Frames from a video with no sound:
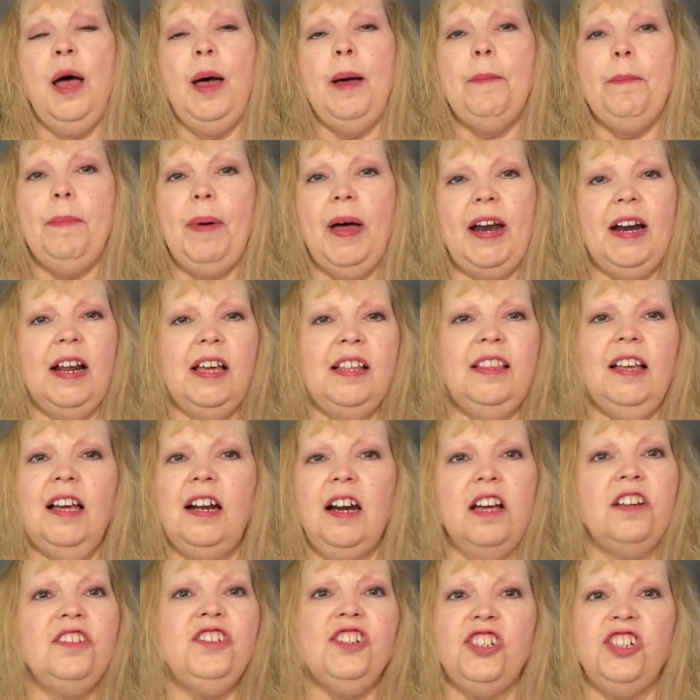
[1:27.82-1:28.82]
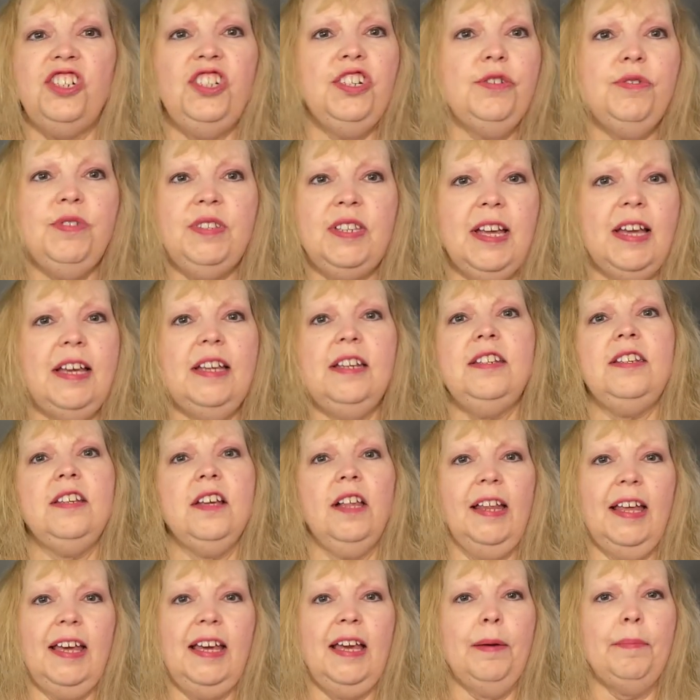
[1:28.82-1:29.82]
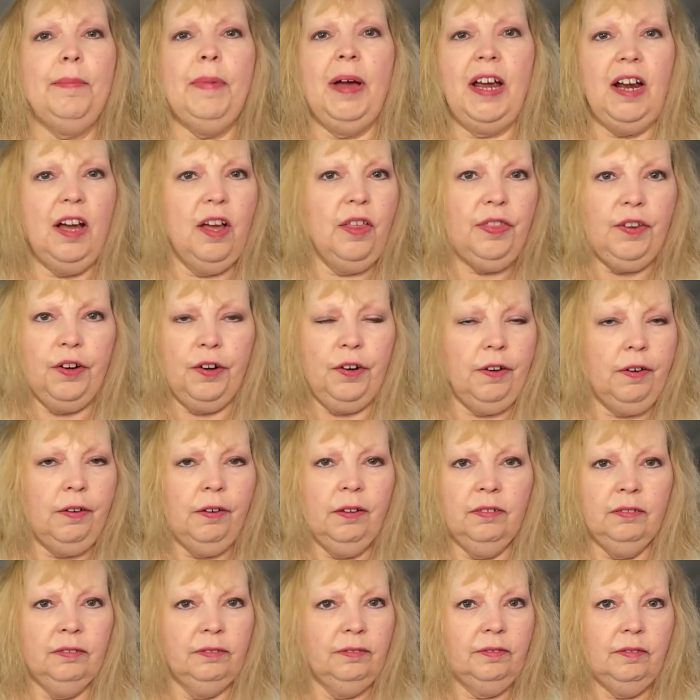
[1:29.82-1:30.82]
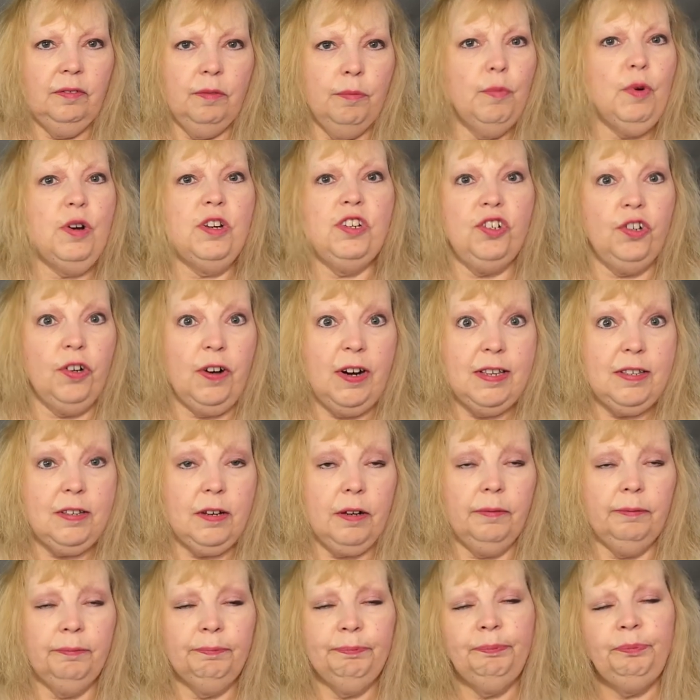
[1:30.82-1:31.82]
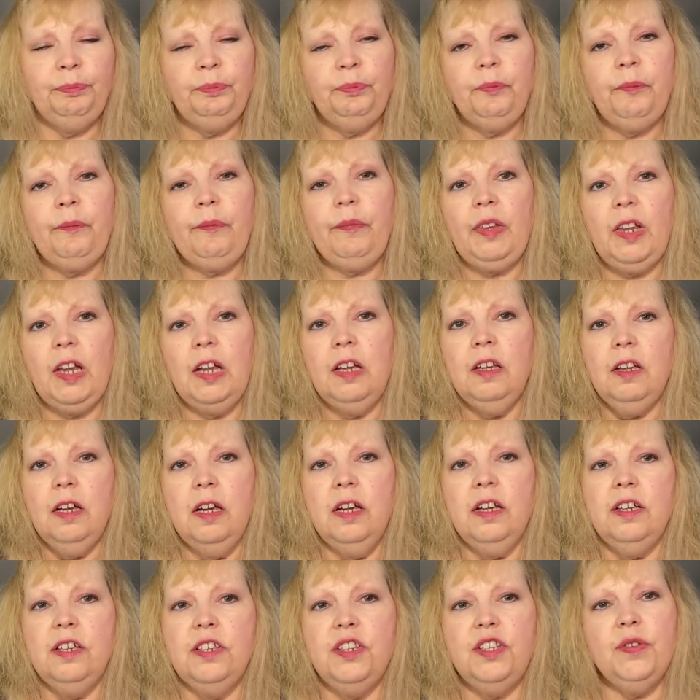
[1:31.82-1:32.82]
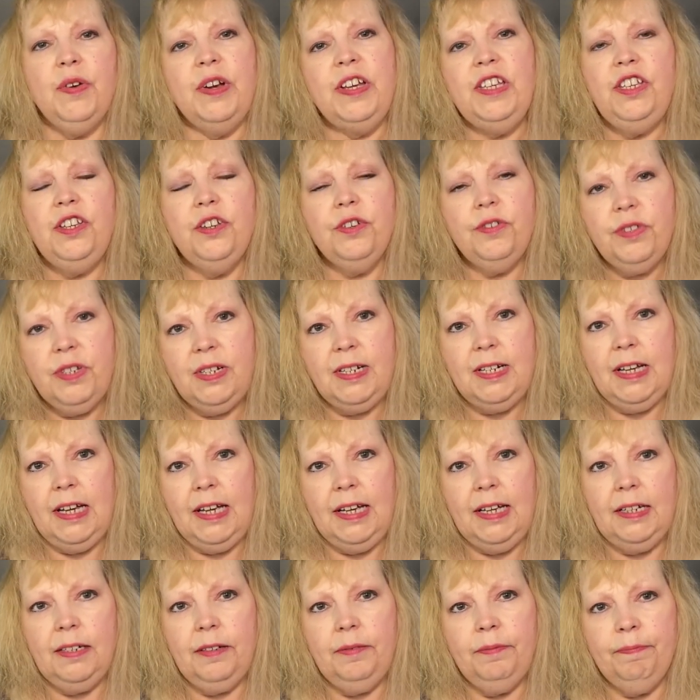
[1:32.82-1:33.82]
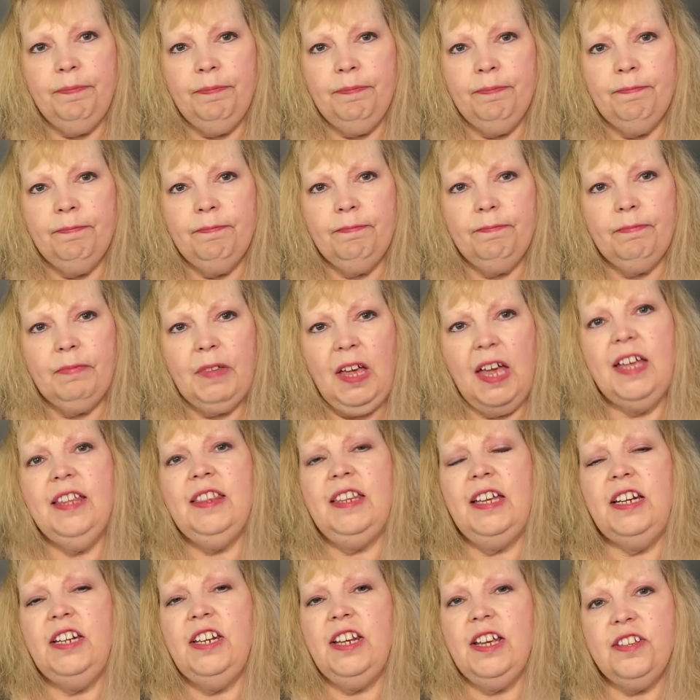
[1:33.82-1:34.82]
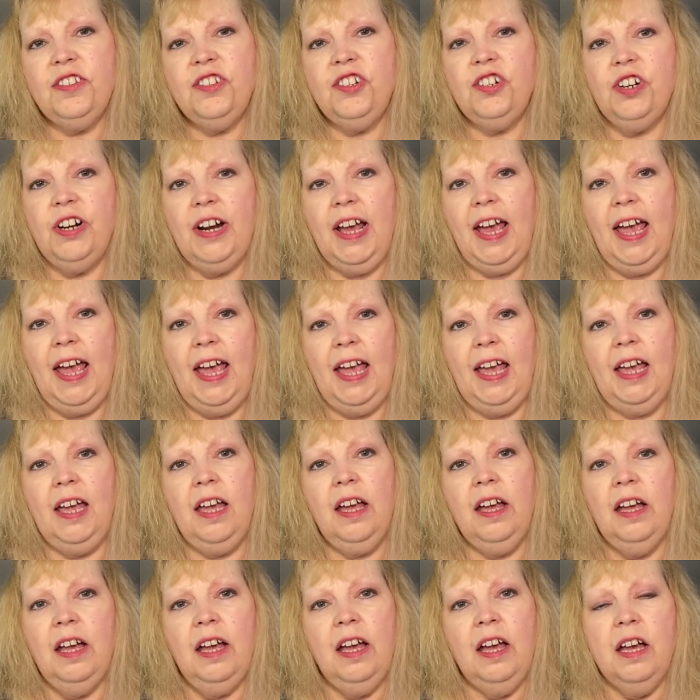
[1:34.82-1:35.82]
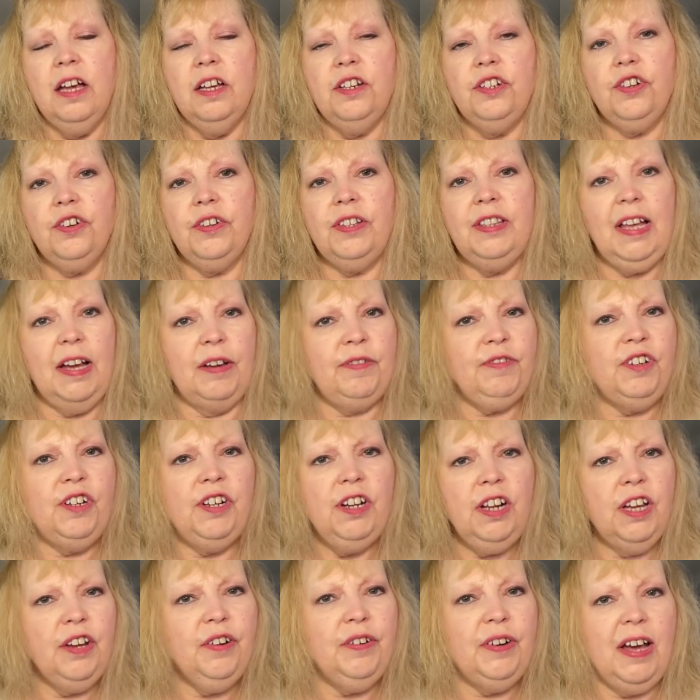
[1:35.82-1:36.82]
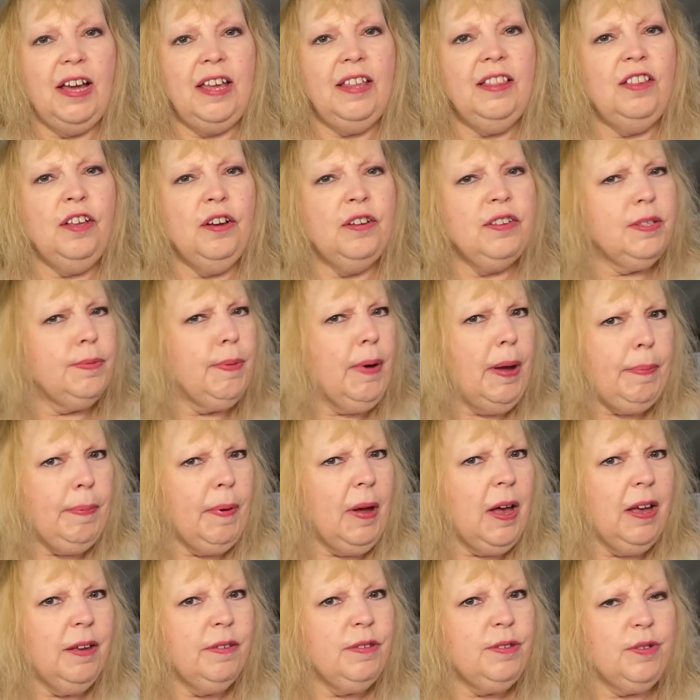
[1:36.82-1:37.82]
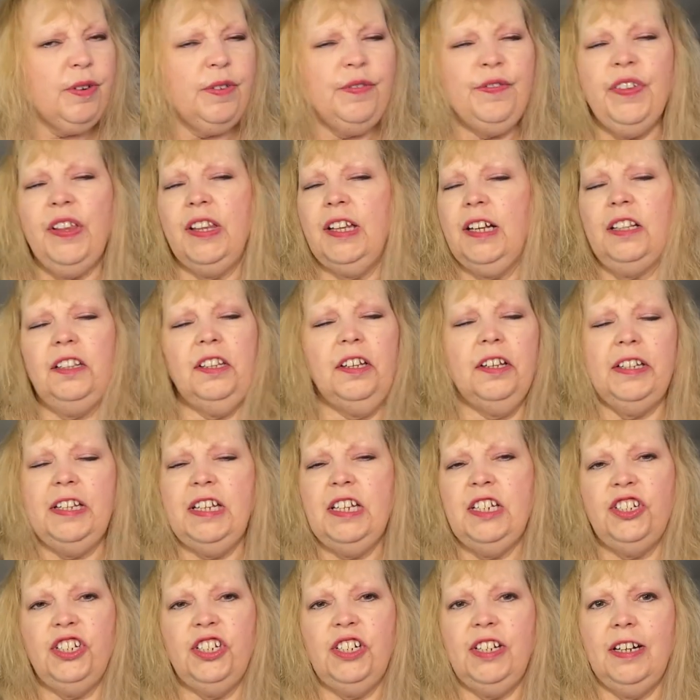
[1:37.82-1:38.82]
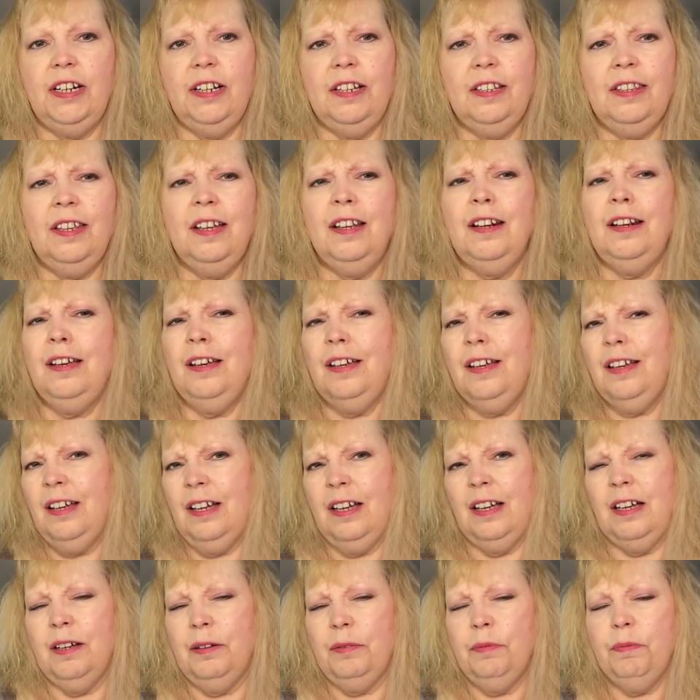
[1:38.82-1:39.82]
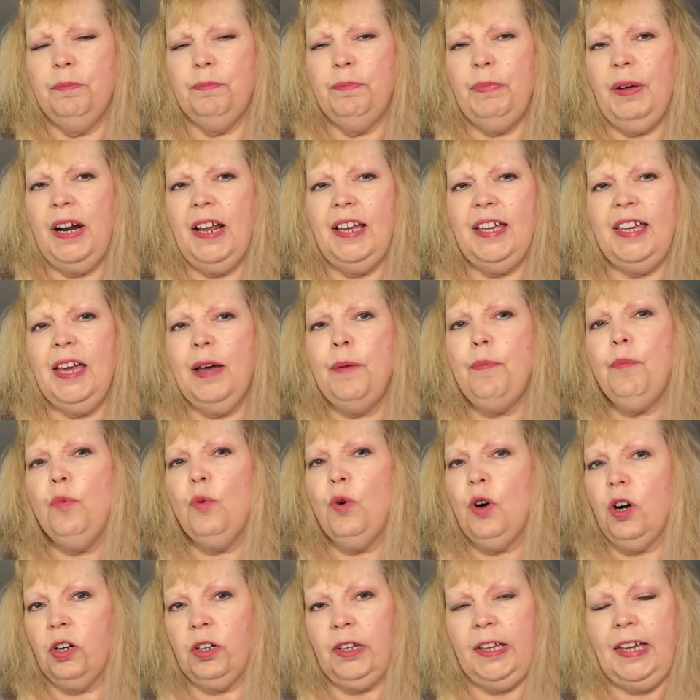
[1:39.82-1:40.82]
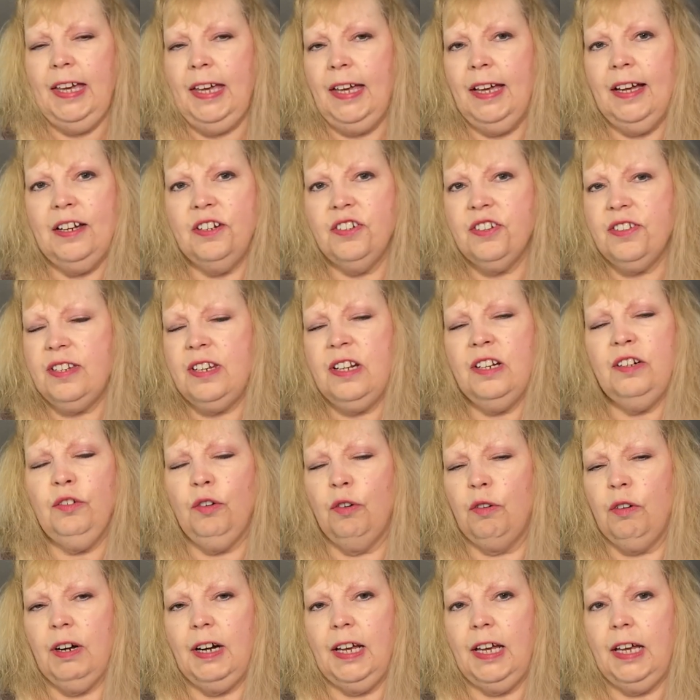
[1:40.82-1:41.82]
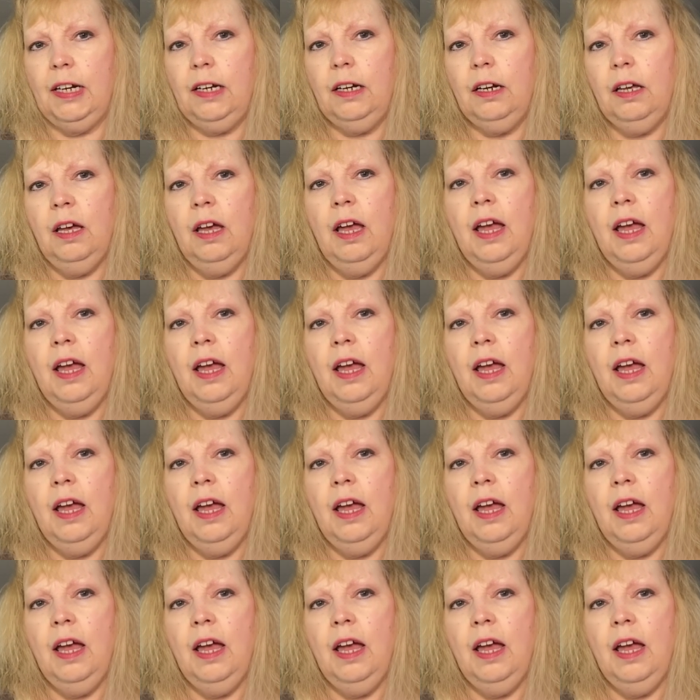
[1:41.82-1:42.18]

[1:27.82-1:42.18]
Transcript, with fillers: but I thought I'll just use it until I get my other moisturizer. So I used it. And then yesterday during the afternoon, I noticed my palms were feeling a little itchy and I thought, huh, but I kept working. I just ignored it.